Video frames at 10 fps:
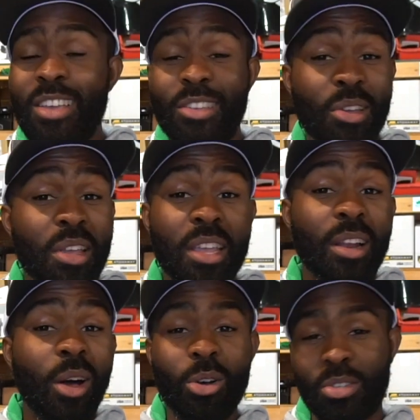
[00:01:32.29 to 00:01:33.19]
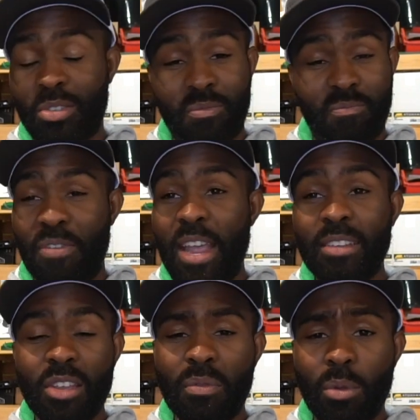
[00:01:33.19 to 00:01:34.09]
You can get all
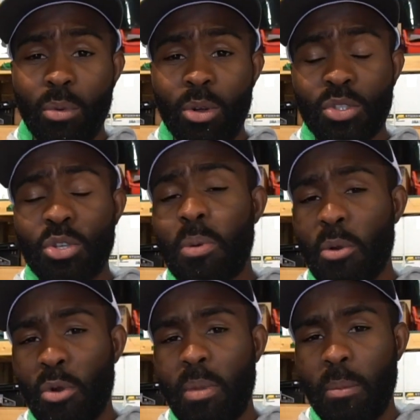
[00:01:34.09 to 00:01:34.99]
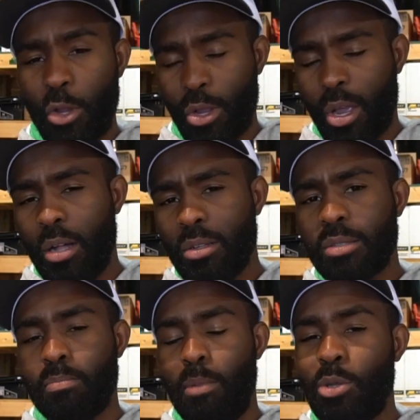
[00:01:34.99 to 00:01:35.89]
fancy if you want to, but remember, your
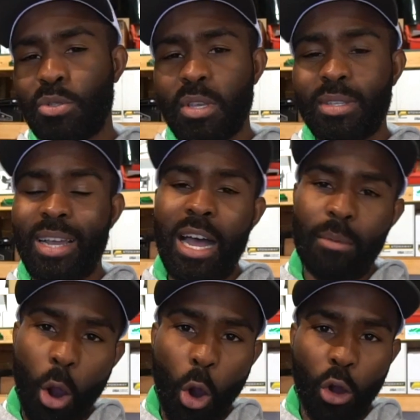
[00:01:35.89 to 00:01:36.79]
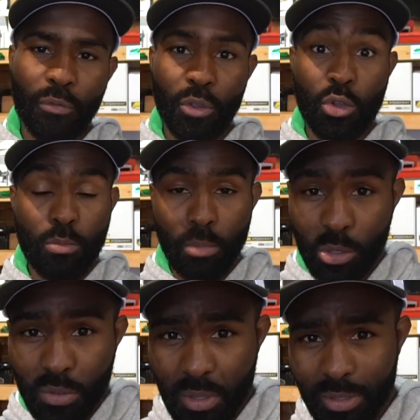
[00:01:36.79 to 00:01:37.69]
colors most of the time are for you.
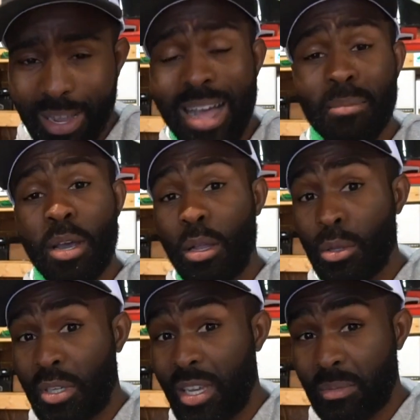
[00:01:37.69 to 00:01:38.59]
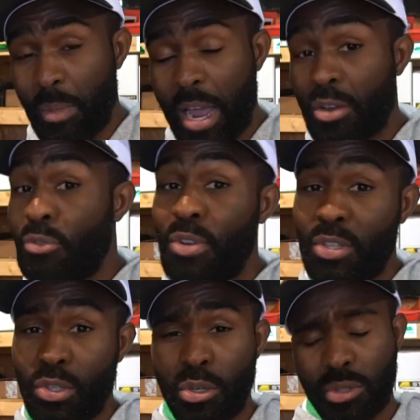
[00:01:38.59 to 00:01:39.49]
Most of the time, color does matter.
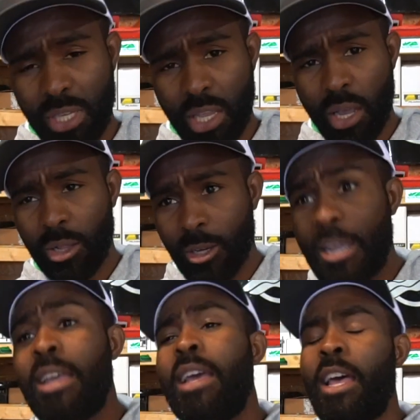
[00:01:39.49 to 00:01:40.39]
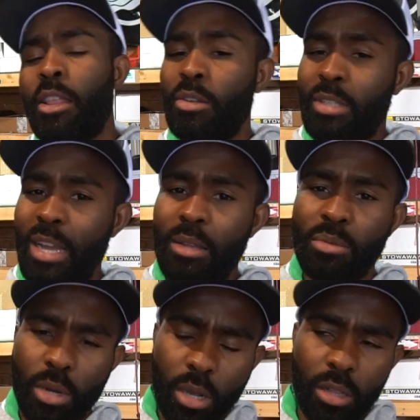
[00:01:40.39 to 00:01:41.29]
Fish do see color, and there's times
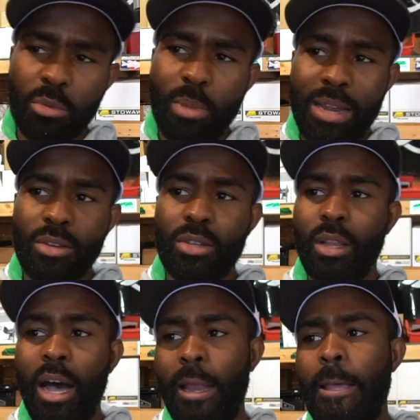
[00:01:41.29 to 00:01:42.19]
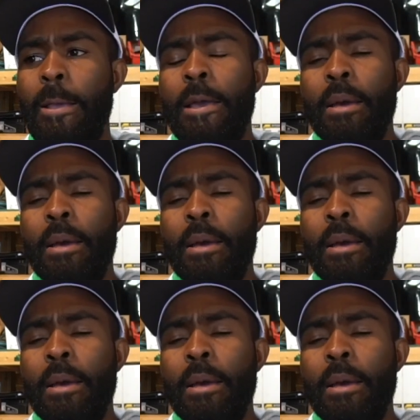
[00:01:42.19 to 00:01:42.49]
where color matters a lot.